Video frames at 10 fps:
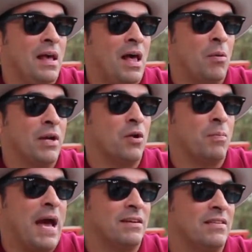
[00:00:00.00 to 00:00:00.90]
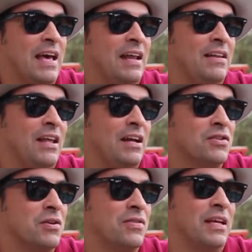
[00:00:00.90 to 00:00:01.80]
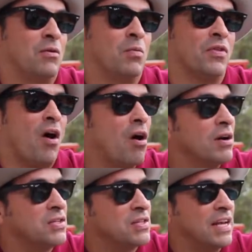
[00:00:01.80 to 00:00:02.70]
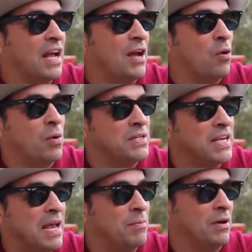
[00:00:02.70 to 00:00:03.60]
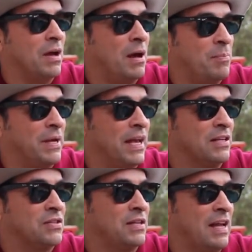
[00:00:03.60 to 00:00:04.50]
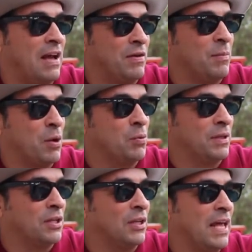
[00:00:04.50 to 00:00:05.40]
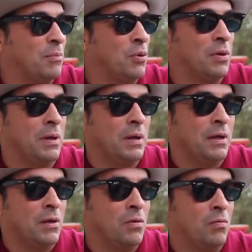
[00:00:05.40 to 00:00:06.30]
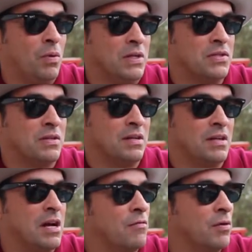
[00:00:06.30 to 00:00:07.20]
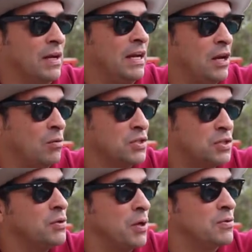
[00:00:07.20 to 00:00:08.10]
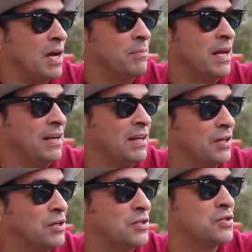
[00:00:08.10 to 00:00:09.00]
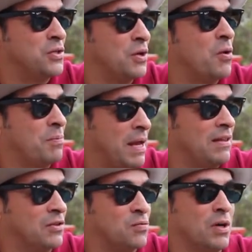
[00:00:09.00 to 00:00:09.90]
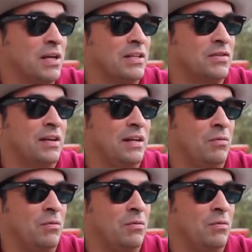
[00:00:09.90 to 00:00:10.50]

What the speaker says: I wanted to go back to that. And then I started thinking, well, the hardest thing I always came up against having my own little label was covering, studio time, getting in a good studio and making this work. It